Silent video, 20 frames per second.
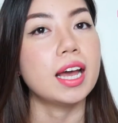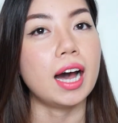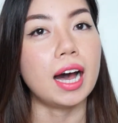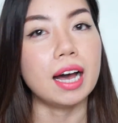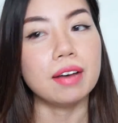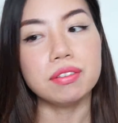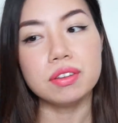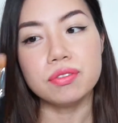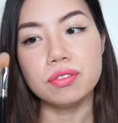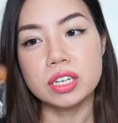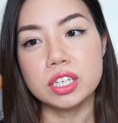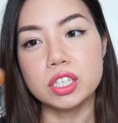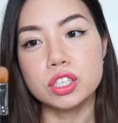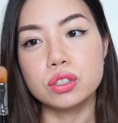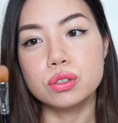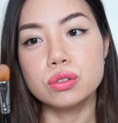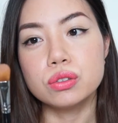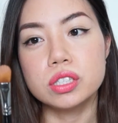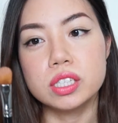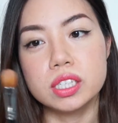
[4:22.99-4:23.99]
I've even
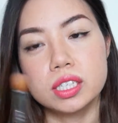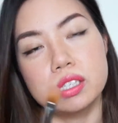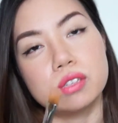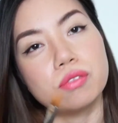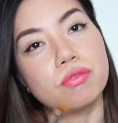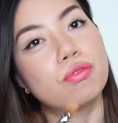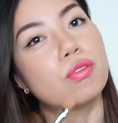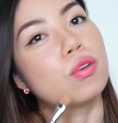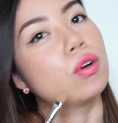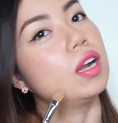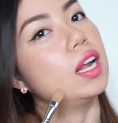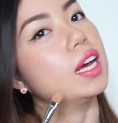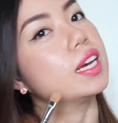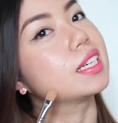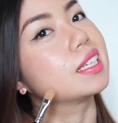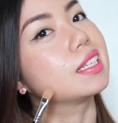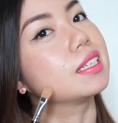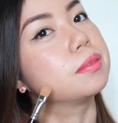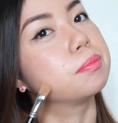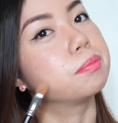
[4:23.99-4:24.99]
used this for
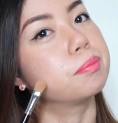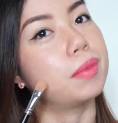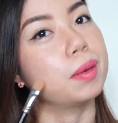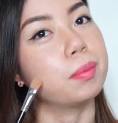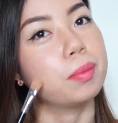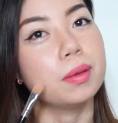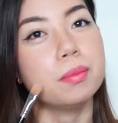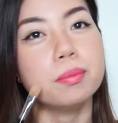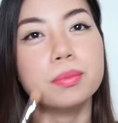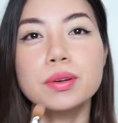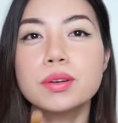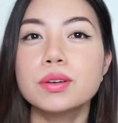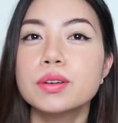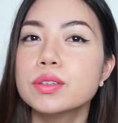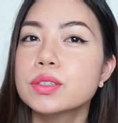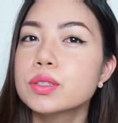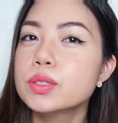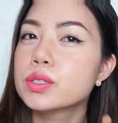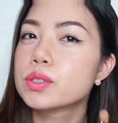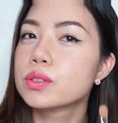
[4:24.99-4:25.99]
like my
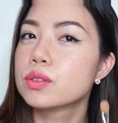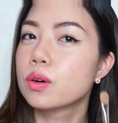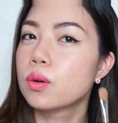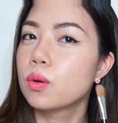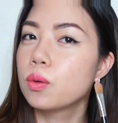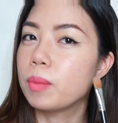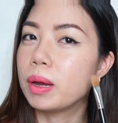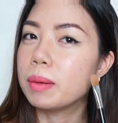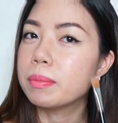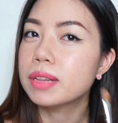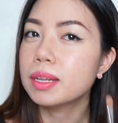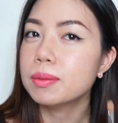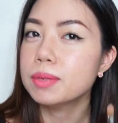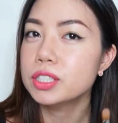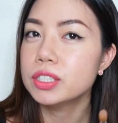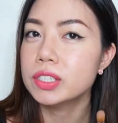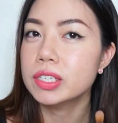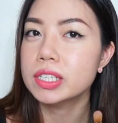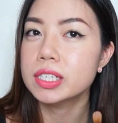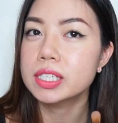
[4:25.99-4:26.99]
pimples or my
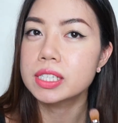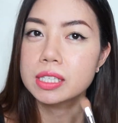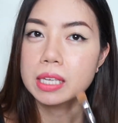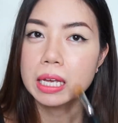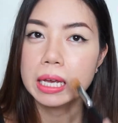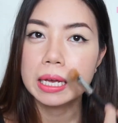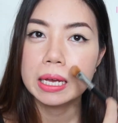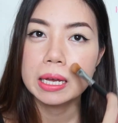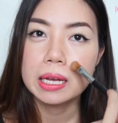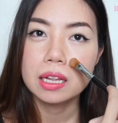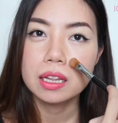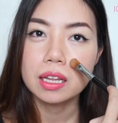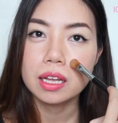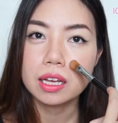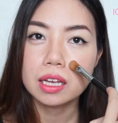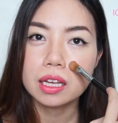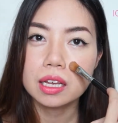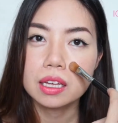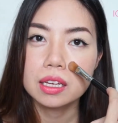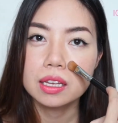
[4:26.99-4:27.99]
blemishes,
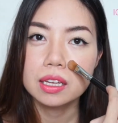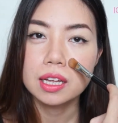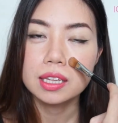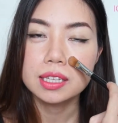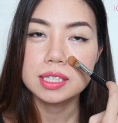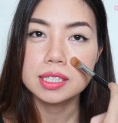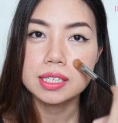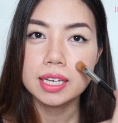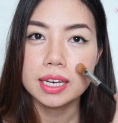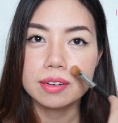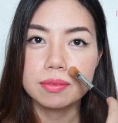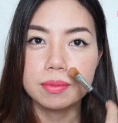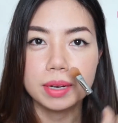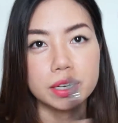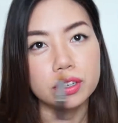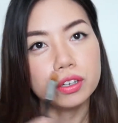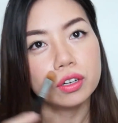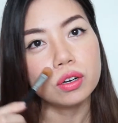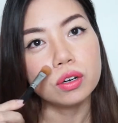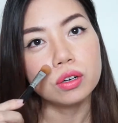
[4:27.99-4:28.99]
like at the side of my
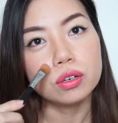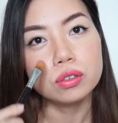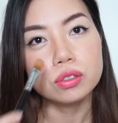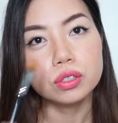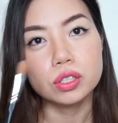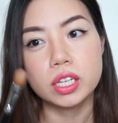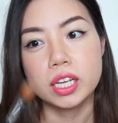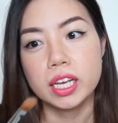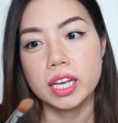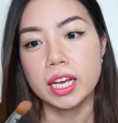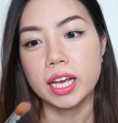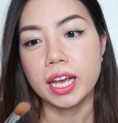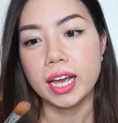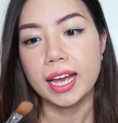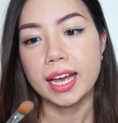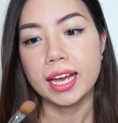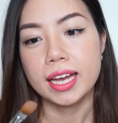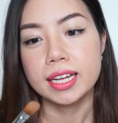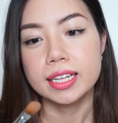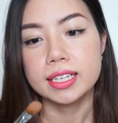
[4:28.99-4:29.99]
nose,
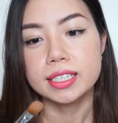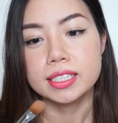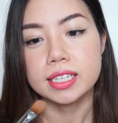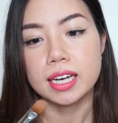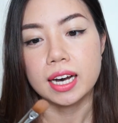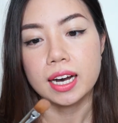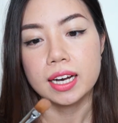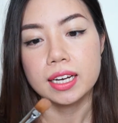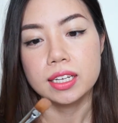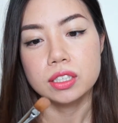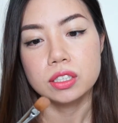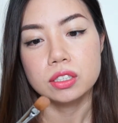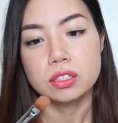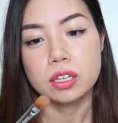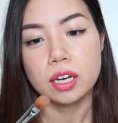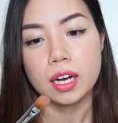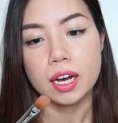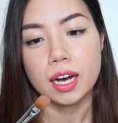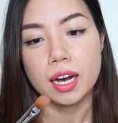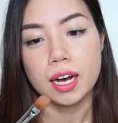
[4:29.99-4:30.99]
and I
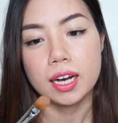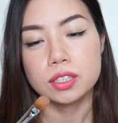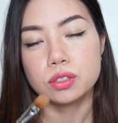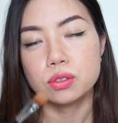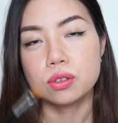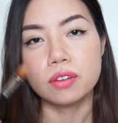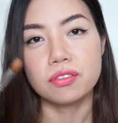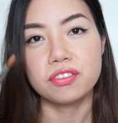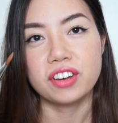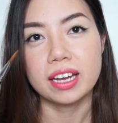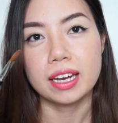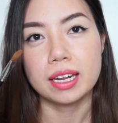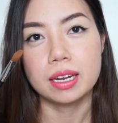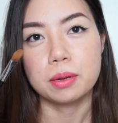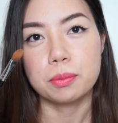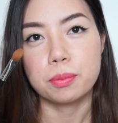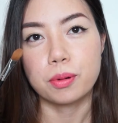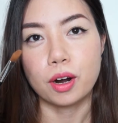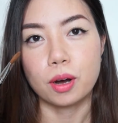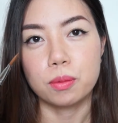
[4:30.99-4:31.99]
do not find
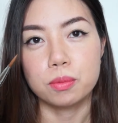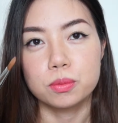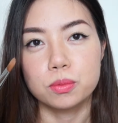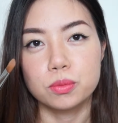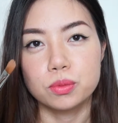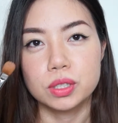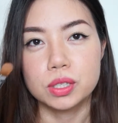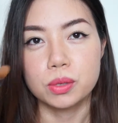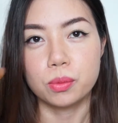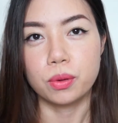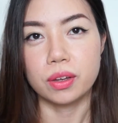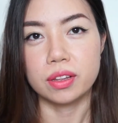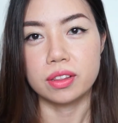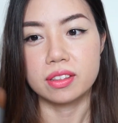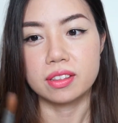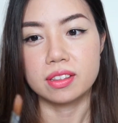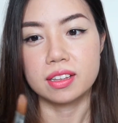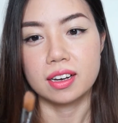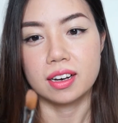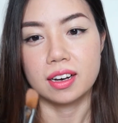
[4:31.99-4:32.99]
any problems with
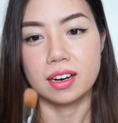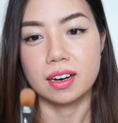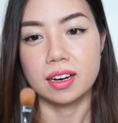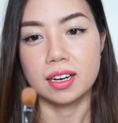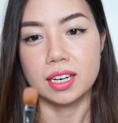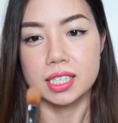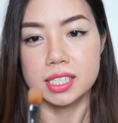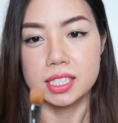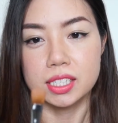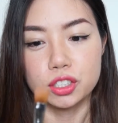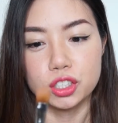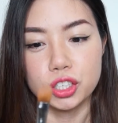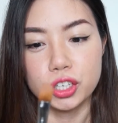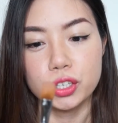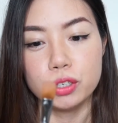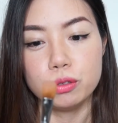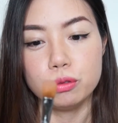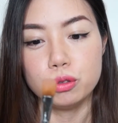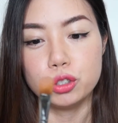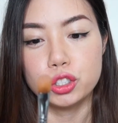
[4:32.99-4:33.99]
such a
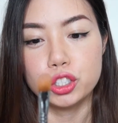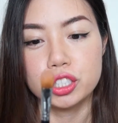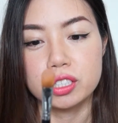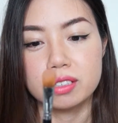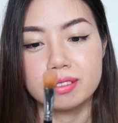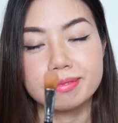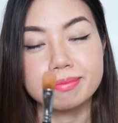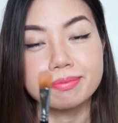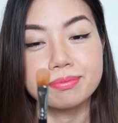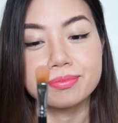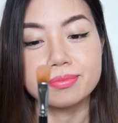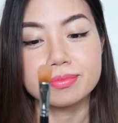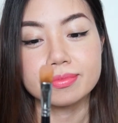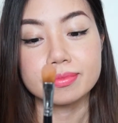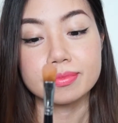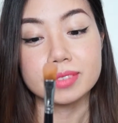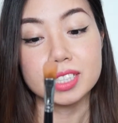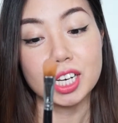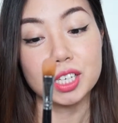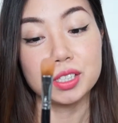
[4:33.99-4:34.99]
huge
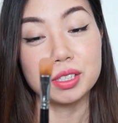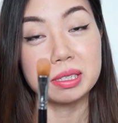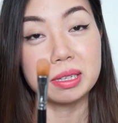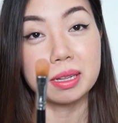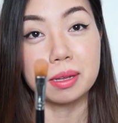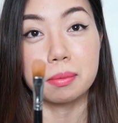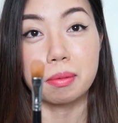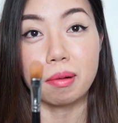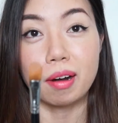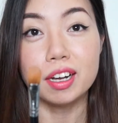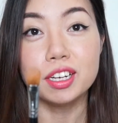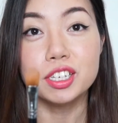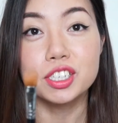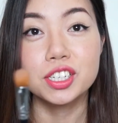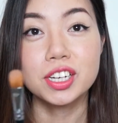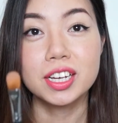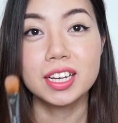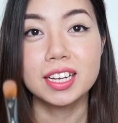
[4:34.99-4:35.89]
concealer brush.